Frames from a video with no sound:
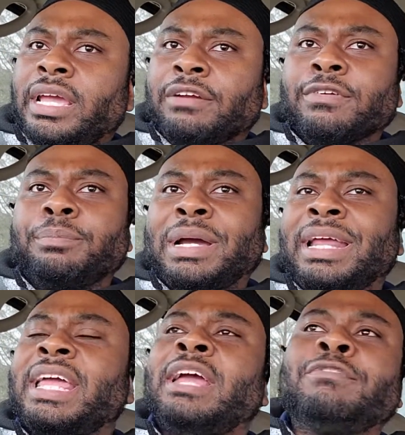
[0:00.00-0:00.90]

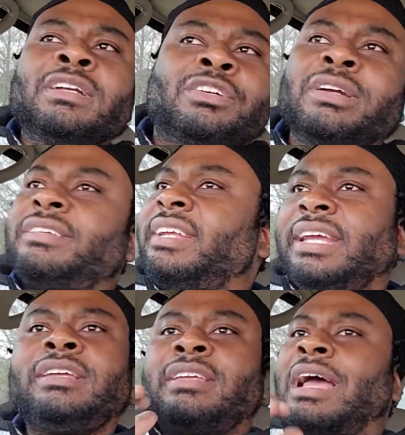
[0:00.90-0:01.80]
Everybody, every
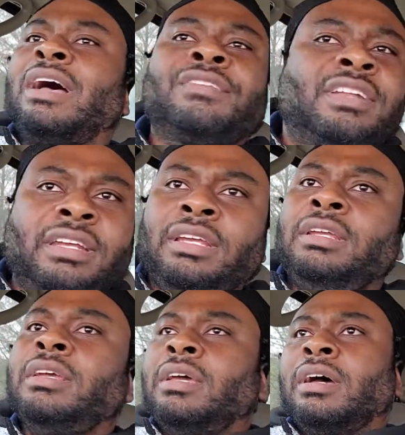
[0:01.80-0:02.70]
critique y'all
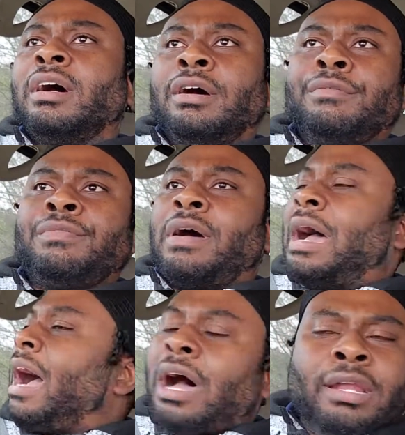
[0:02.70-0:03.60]
see of
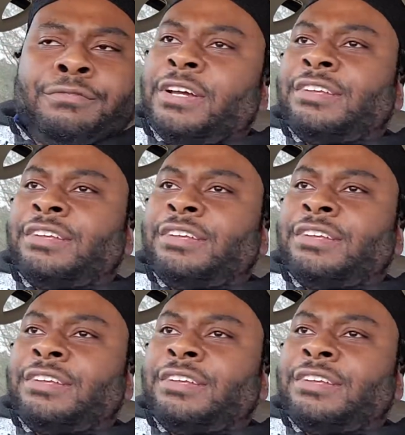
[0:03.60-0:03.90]
all of